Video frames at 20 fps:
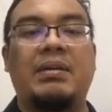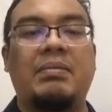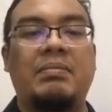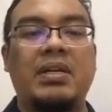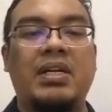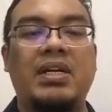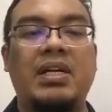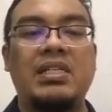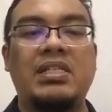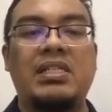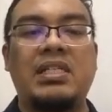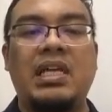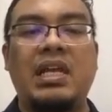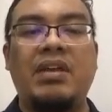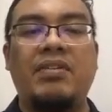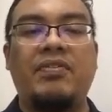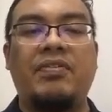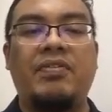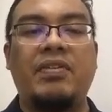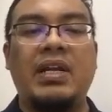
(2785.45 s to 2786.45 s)
Because
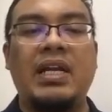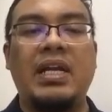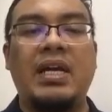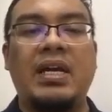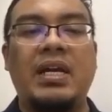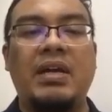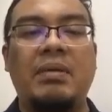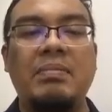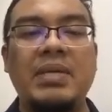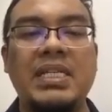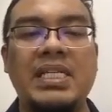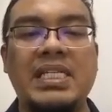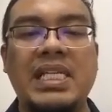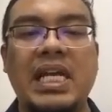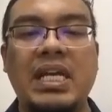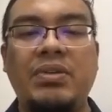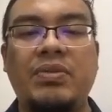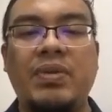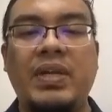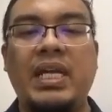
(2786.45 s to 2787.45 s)
if the Mrs.
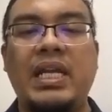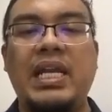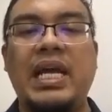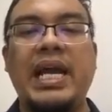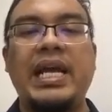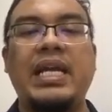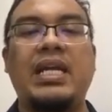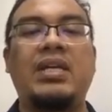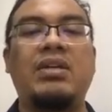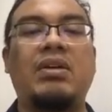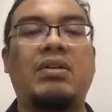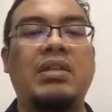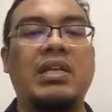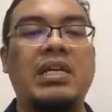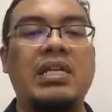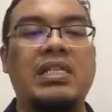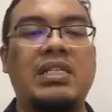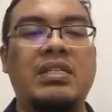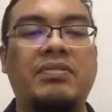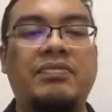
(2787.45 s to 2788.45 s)
Tan is 29, the
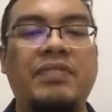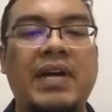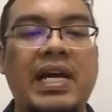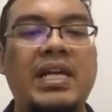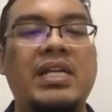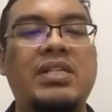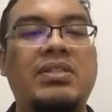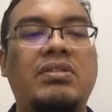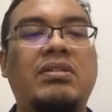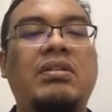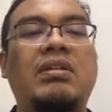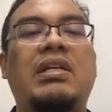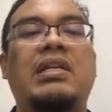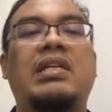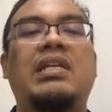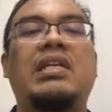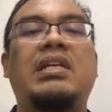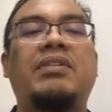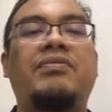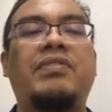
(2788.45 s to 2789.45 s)
daughter is 5 years
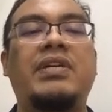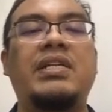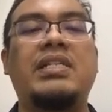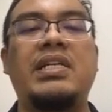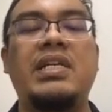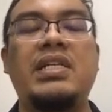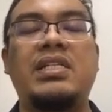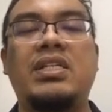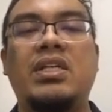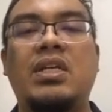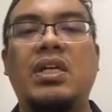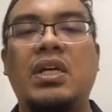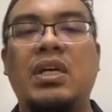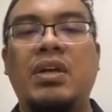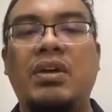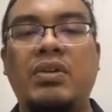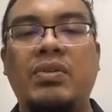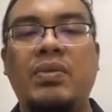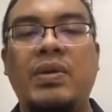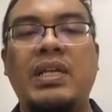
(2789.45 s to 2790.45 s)
old, the difference is
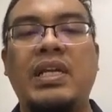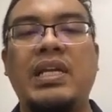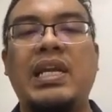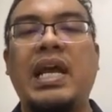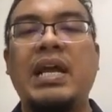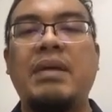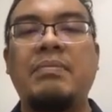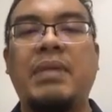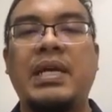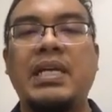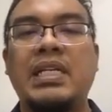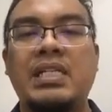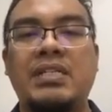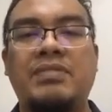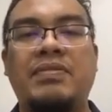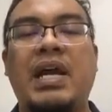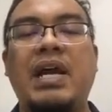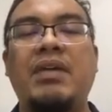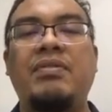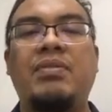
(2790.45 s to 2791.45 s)
29
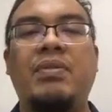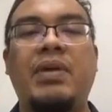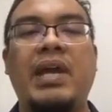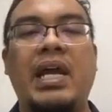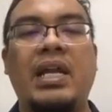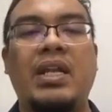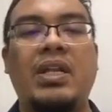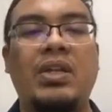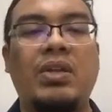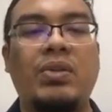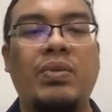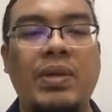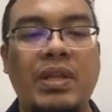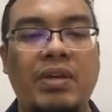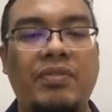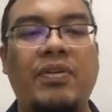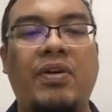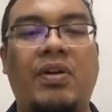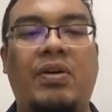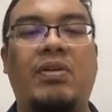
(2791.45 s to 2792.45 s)
minus 5, you get
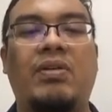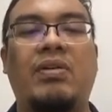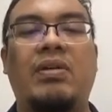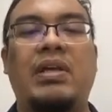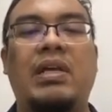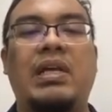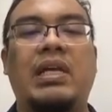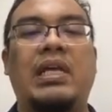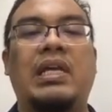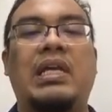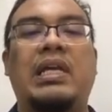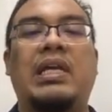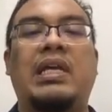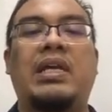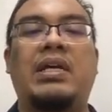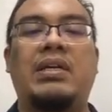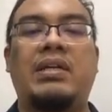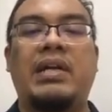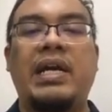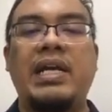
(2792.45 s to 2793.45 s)
24.
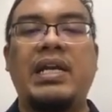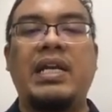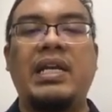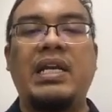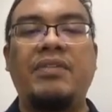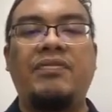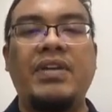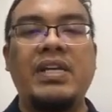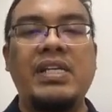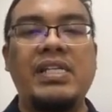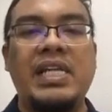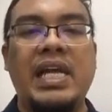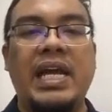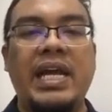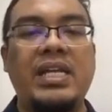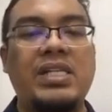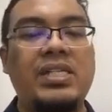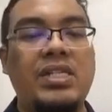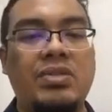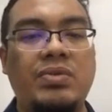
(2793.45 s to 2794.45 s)
Right? The difference in
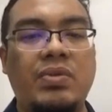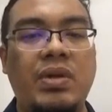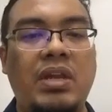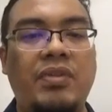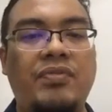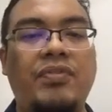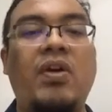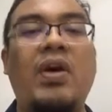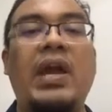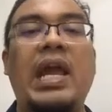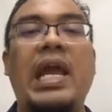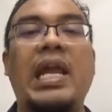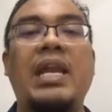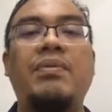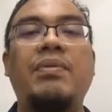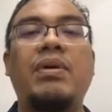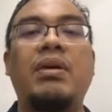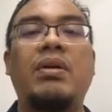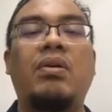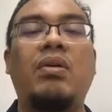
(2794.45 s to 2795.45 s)
their age is 24,
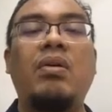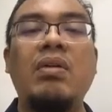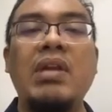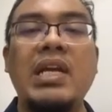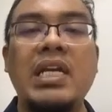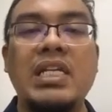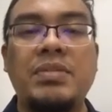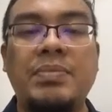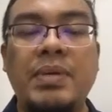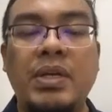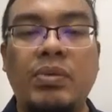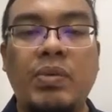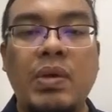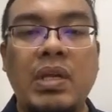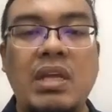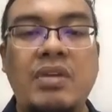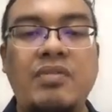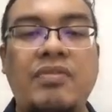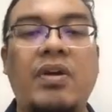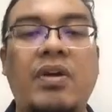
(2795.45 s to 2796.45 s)
and it will always be
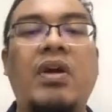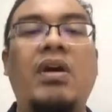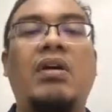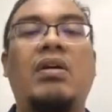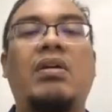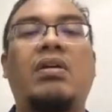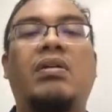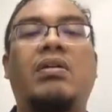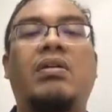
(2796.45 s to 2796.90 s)
24